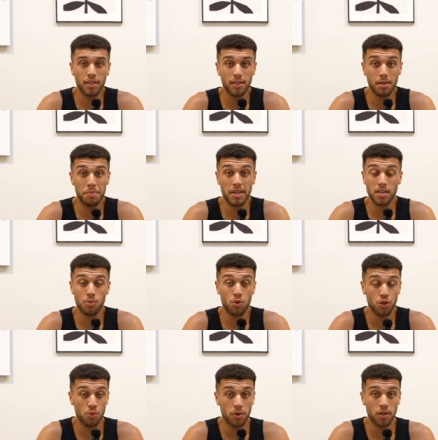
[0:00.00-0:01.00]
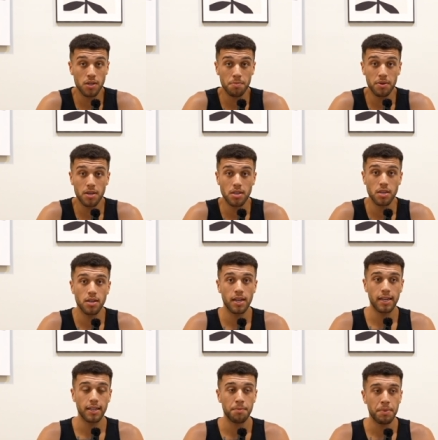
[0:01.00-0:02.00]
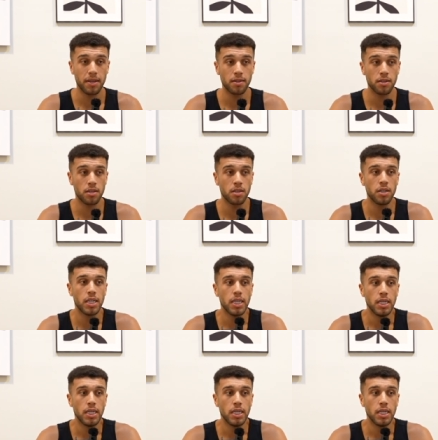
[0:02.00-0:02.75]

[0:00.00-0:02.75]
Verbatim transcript: It depends on what you want as a person and it depends on